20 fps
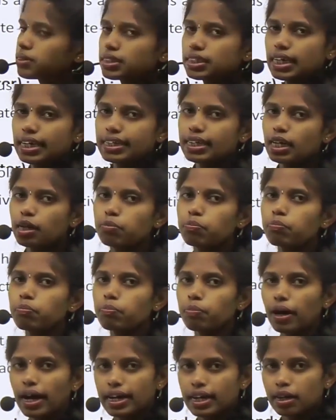setup
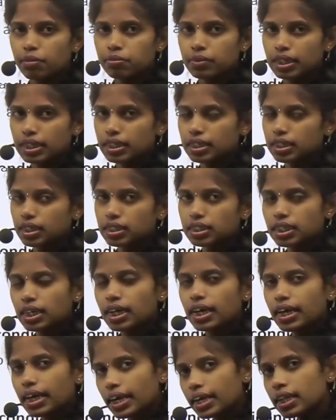parameters.
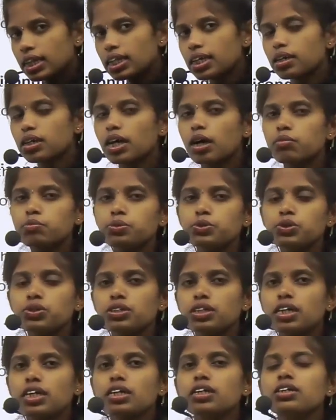In the
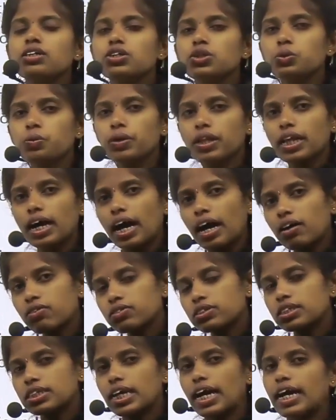computer, you will
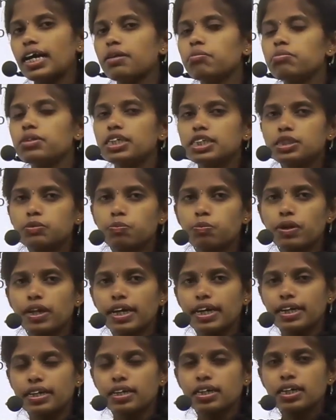have time
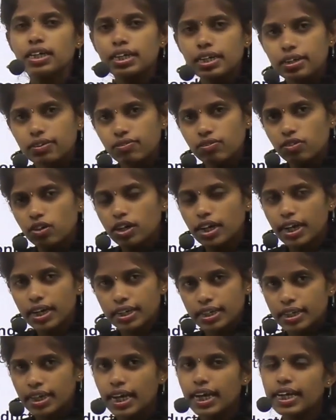displayed.
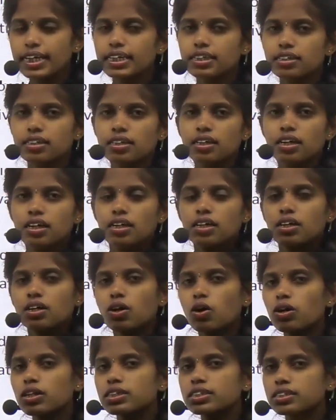Okay, date,
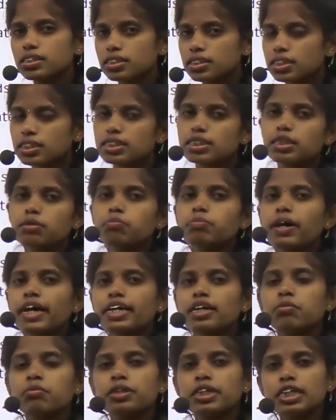also system
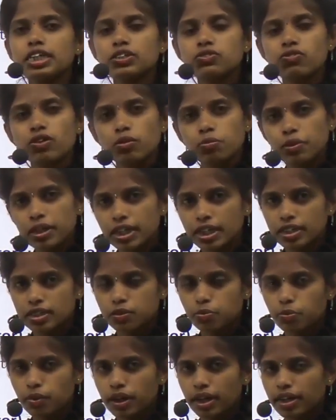parameters will be
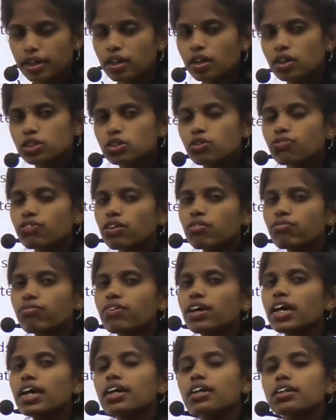displayed. So from
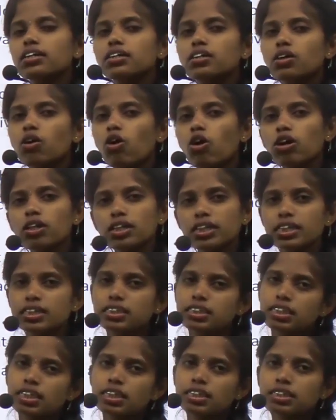where all
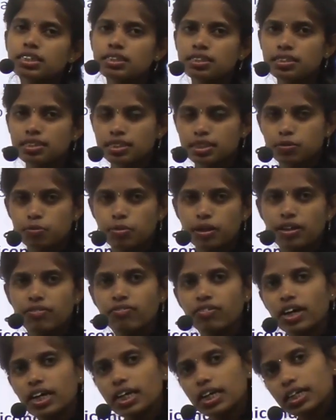these things is
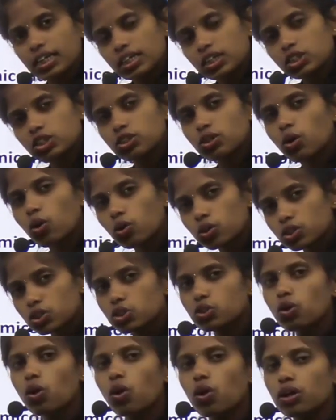displayed, where it is
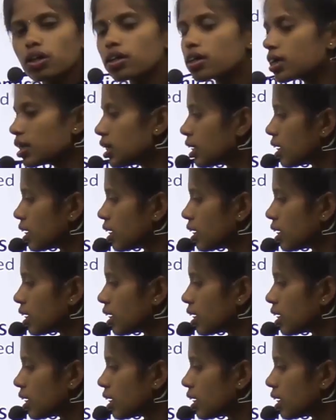stored,